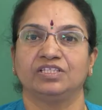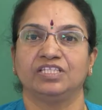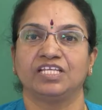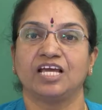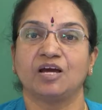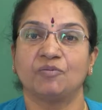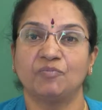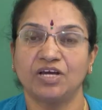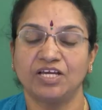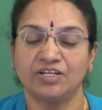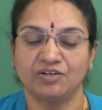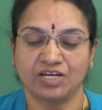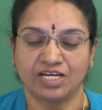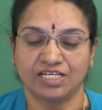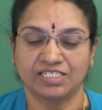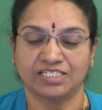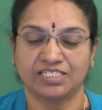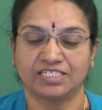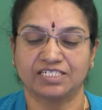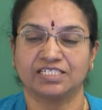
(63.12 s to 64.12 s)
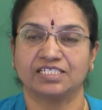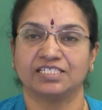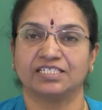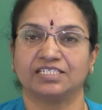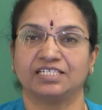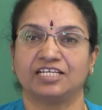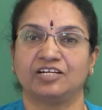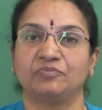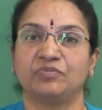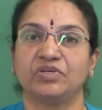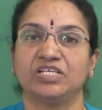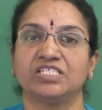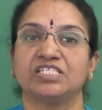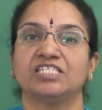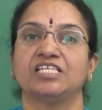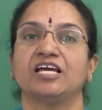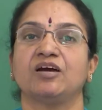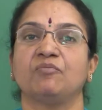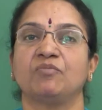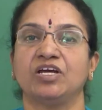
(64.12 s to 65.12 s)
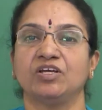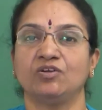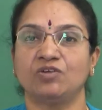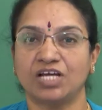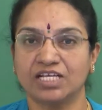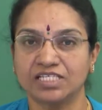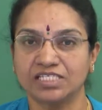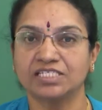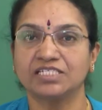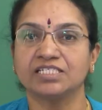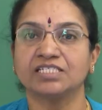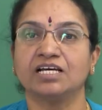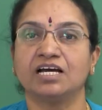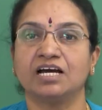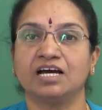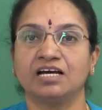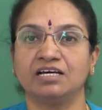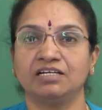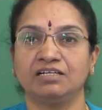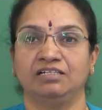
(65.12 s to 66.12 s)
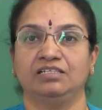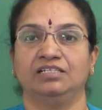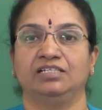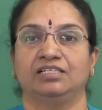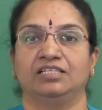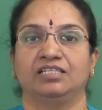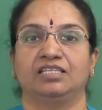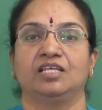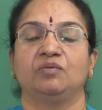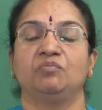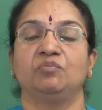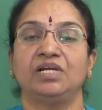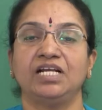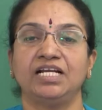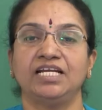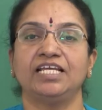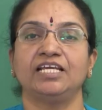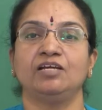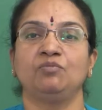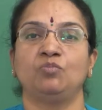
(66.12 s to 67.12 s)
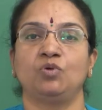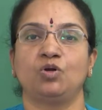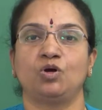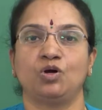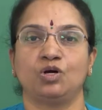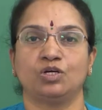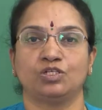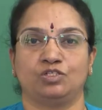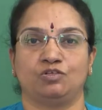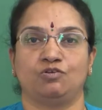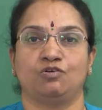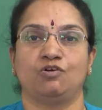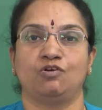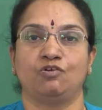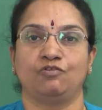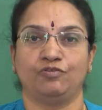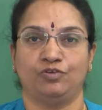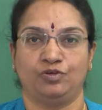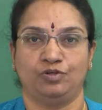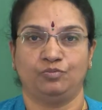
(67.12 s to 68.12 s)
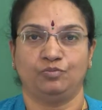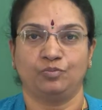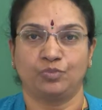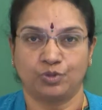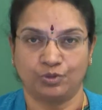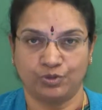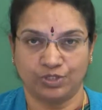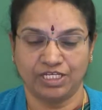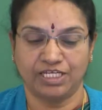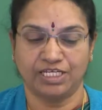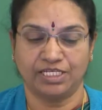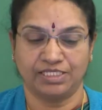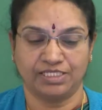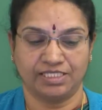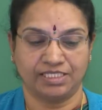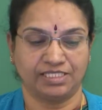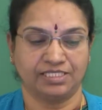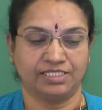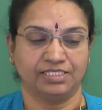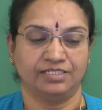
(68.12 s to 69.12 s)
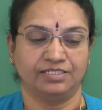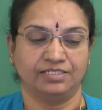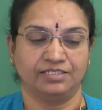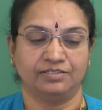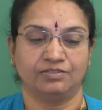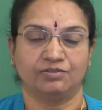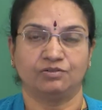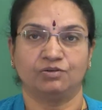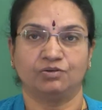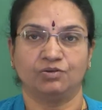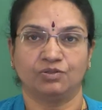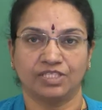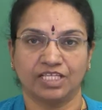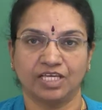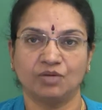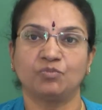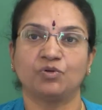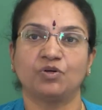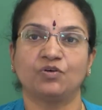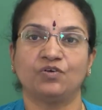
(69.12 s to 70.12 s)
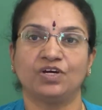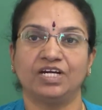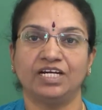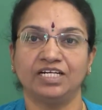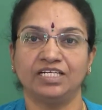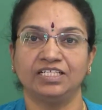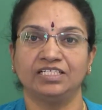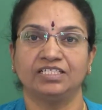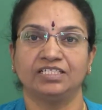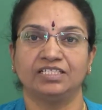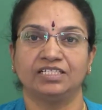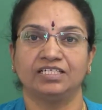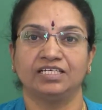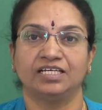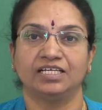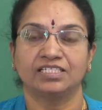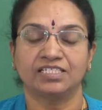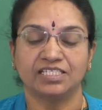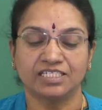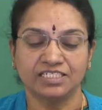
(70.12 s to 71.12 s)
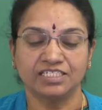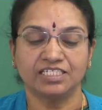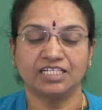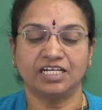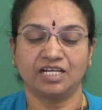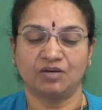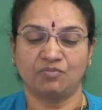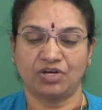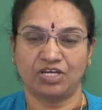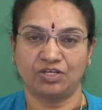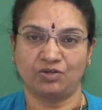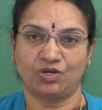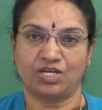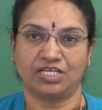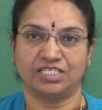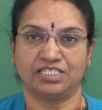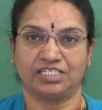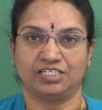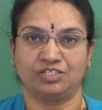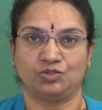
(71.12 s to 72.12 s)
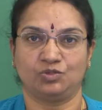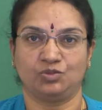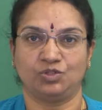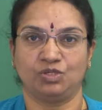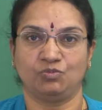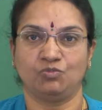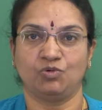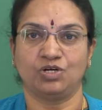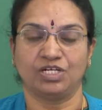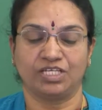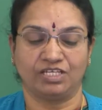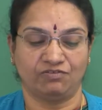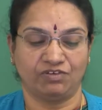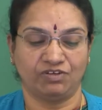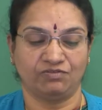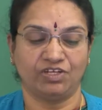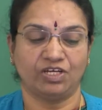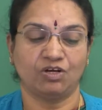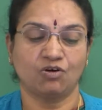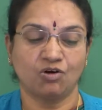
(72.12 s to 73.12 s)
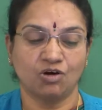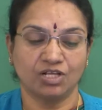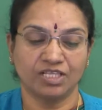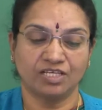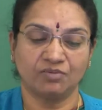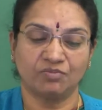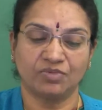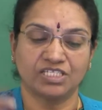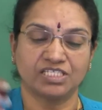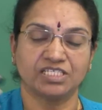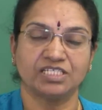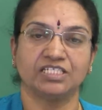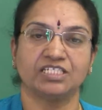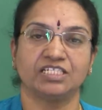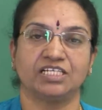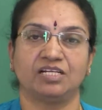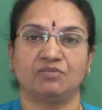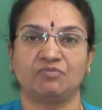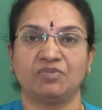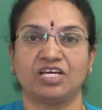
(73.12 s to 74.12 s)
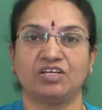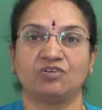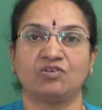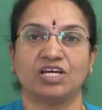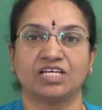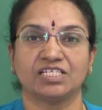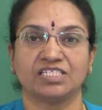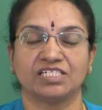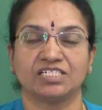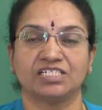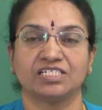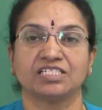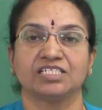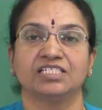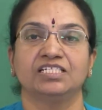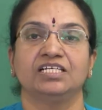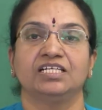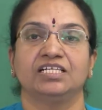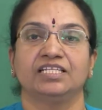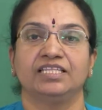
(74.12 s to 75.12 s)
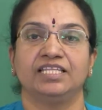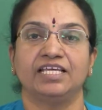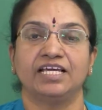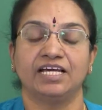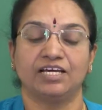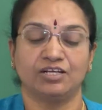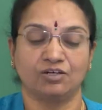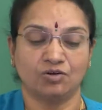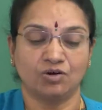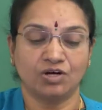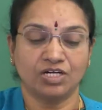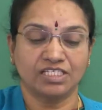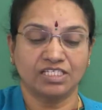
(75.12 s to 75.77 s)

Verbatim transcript: the amino acids. That means the amino acids are the building blocks of proteins. So they provide essential amino acids to the body. When we call them essential amino acids, they are not